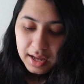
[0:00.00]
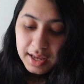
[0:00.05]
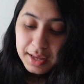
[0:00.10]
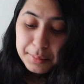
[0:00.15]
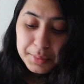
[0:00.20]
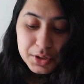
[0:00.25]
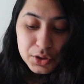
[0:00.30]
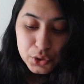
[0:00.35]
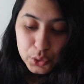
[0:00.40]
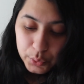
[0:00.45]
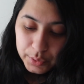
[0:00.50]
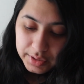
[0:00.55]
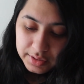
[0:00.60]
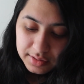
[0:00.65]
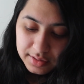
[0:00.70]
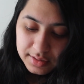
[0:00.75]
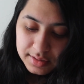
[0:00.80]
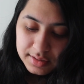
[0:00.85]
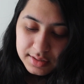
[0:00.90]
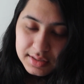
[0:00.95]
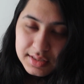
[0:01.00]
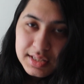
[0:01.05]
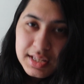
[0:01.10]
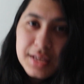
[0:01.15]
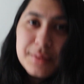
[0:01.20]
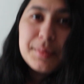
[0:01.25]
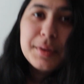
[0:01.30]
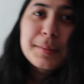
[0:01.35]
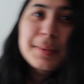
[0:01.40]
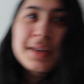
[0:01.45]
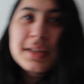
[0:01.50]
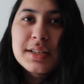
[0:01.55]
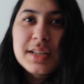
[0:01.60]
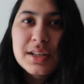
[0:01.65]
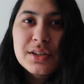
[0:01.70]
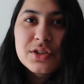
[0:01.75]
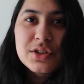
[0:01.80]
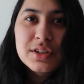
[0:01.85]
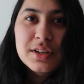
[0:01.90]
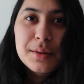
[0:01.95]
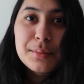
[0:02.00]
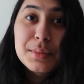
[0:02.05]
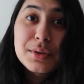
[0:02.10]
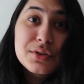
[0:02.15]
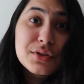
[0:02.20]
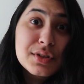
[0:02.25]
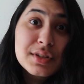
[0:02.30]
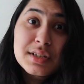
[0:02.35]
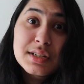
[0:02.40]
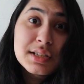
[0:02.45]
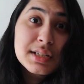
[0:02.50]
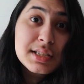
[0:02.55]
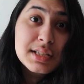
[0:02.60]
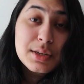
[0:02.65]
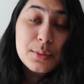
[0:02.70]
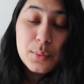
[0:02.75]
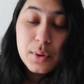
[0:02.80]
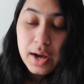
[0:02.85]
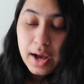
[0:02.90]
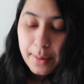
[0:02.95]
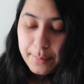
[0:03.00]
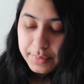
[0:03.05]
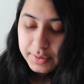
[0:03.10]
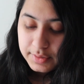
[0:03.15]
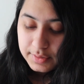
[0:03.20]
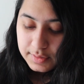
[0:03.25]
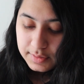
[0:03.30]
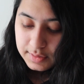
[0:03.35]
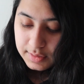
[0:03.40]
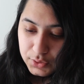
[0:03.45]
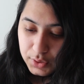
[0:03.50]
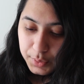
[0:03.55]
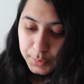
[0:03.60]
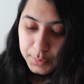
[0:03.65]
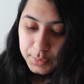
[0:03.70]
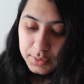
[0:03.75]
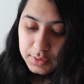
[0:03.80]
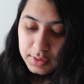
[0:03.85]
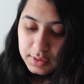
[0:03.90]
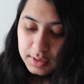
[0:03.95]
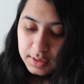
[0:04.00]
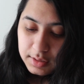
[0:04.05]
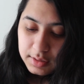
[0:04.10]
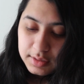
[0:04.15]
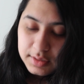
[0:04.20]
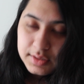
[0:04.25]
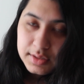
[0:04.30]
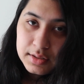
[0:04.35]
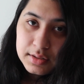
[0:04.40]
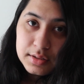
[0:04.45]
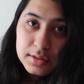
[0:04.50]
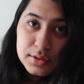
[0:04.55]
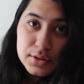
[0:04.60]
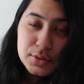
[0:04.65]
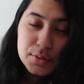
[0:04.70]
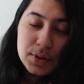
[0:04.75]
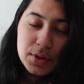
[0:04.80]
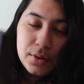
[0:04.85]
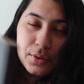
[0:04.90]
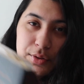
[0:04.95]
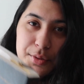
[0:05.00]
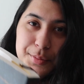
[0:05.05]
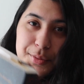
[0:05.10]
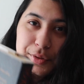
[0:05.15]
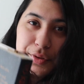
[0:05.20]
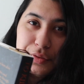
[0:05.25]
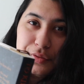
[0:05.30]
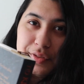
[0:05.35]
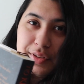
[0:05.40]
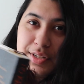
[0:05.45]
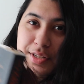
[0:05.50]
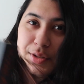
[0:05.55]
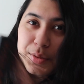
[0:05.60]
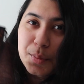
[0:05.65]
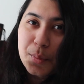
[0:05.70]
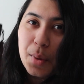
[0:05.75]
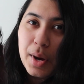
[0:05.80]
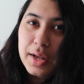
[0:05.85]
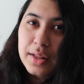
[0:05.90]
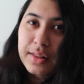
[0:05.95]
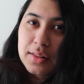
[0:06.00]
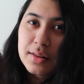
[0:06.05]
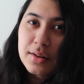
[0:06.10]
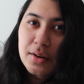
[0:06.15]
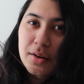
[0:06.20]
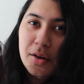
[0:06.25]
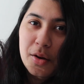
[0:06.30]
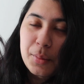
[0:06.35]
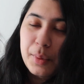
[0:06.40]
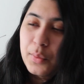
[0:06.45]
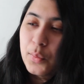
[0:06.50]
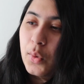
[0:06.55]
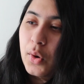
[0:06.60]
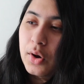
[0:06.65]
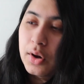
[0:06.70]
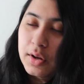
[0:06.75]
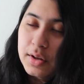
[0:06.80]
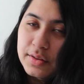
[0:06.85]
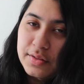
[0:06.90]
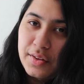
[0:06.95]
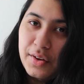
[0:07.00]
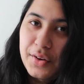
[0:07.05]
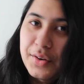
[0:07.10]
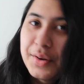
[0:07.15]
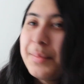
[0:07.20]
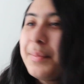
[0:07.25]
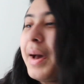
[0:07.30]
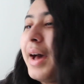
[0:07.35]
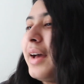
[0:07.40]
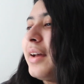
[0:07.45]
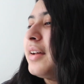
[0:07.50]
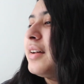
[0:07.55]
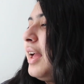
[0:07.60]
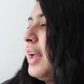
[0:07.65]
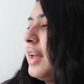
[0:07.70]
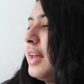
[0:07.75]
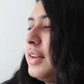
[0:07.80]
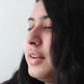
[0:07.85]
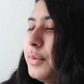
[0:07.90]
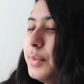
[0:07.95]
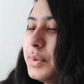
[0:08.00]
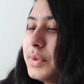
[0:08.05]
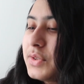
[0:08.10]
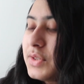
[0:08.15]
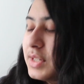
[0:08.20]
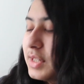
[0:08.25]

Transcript: I am enjoying this. It's keeping my attention. I'm interested to see what happens. So I will listen to the audiobook of this while on my walk there and back. And we'll